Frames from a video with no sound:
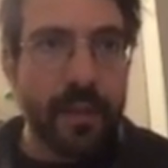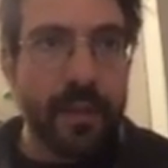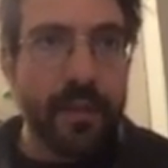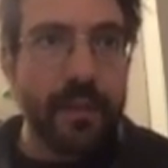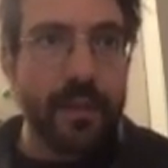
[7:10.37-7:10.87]

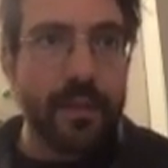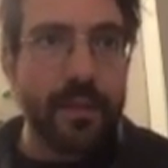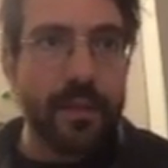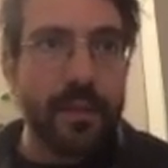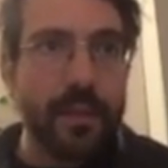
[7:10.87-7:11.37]

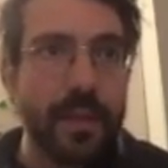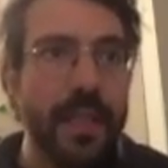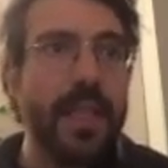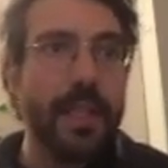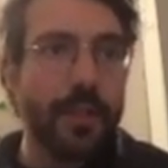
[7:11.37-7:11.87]

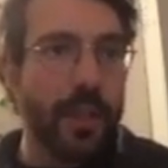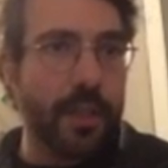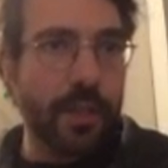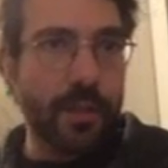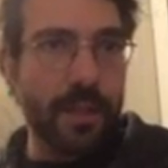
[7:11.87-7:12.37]
In
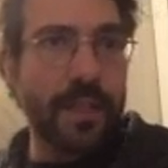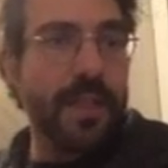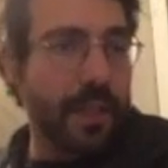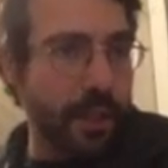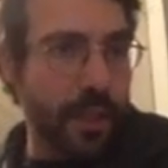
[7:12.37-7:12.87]
exchange,
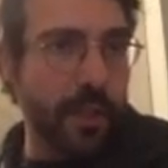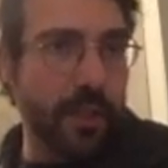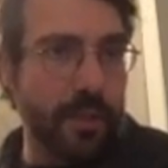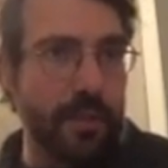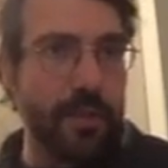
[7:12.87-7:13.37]

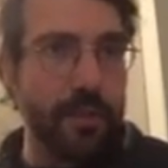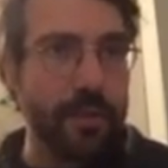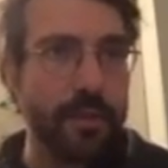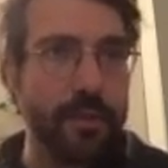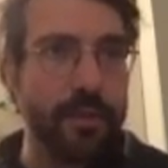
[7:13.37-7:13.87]

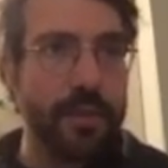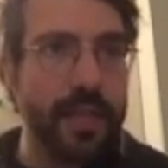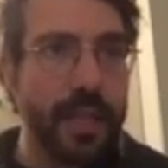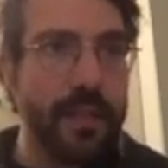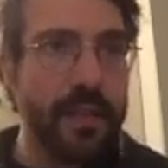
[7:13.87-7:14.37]
the
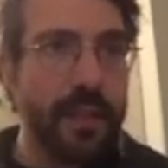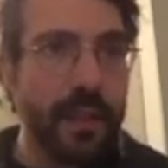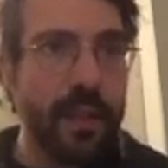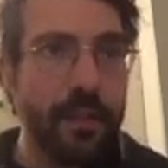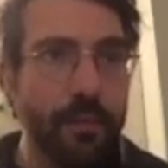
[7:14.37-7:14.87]
state
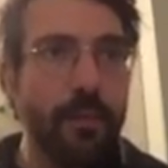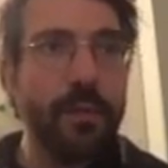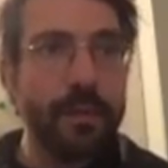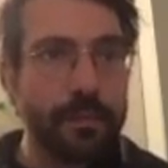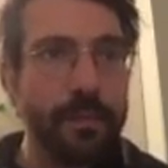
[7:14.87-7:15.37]

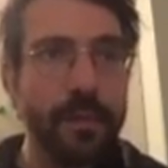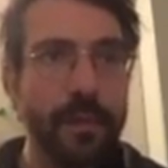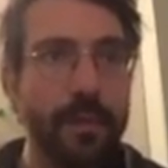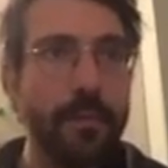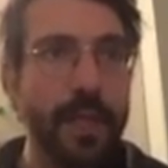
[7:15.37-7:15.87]
would
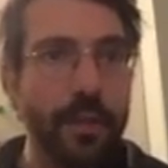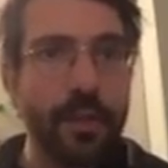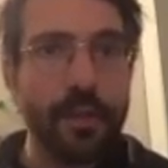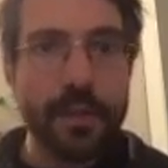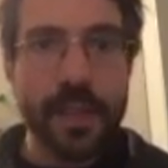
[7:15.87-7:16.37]
make
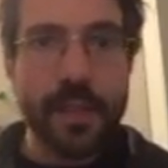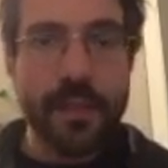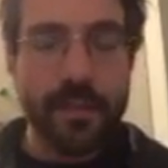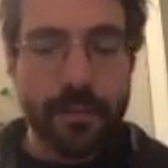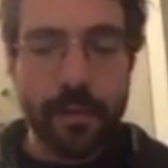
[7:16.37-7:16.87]
sure
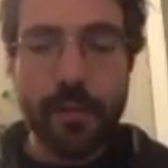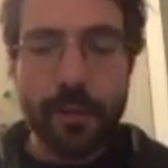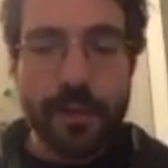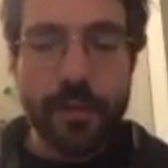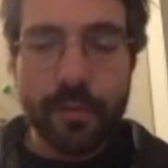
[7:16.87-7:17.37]
that
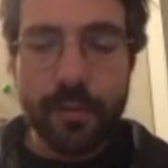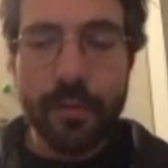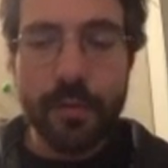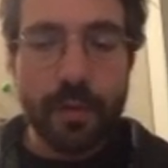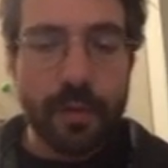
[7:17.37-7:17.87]
almost
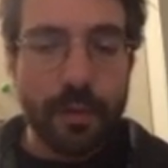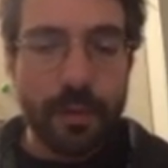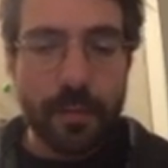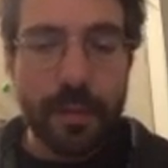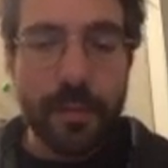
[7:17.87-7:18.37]

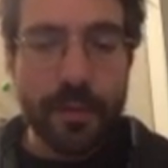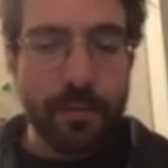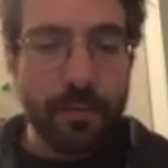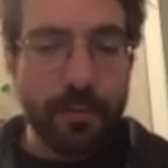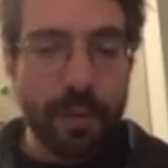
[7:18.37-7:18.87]
all people in
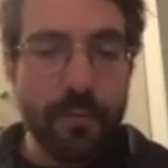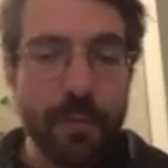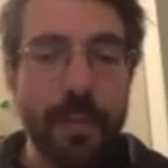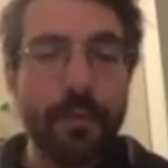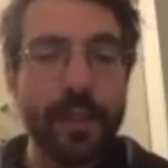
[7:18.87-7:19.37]
the country
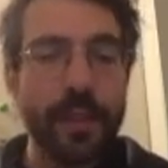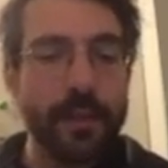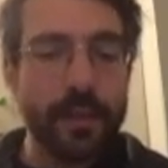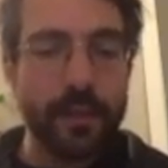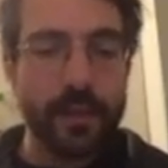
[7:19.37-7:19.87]
will be
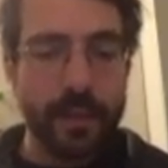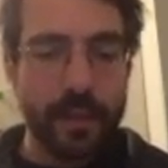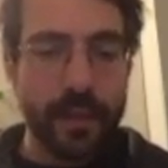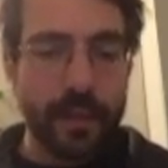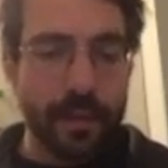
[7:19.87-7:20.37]
protected
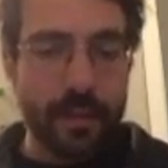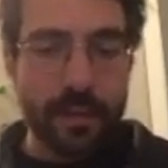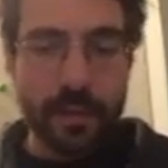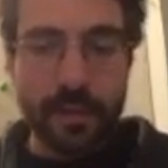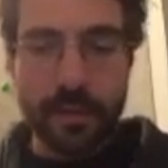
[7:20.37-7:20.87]

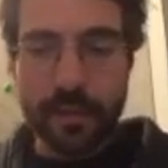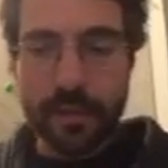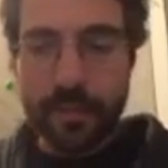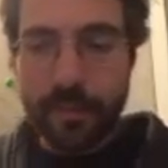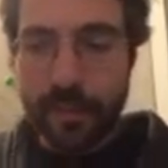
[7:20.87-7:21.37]

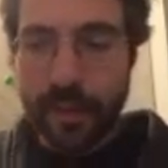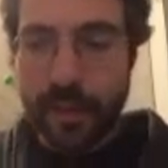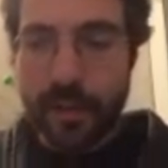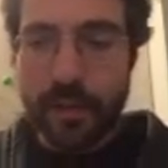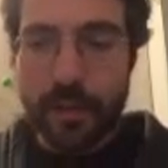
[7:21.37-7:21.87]

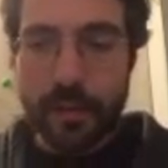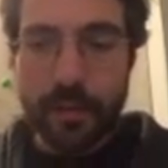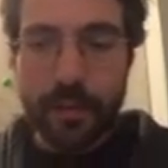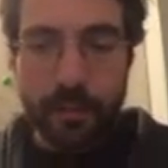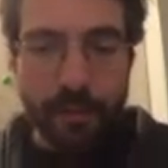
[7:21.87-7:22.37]

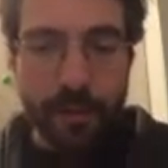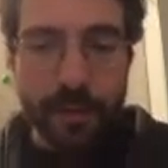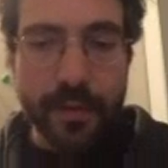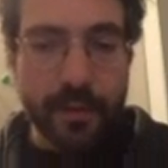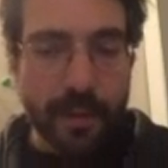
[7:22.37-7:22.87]
from
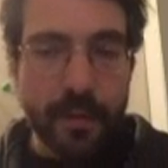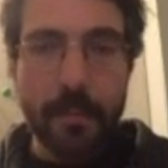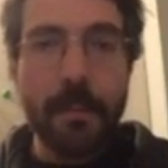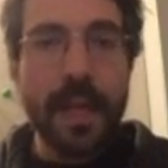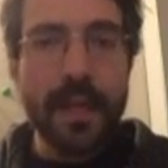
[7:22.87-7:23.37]
floods
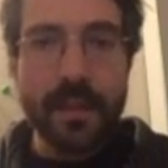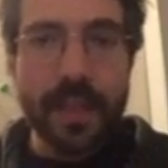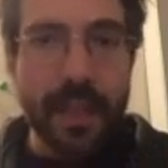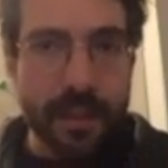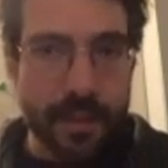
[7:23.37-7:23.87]
by
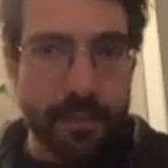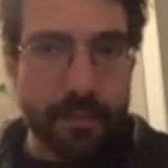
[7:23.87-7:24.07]
dikes.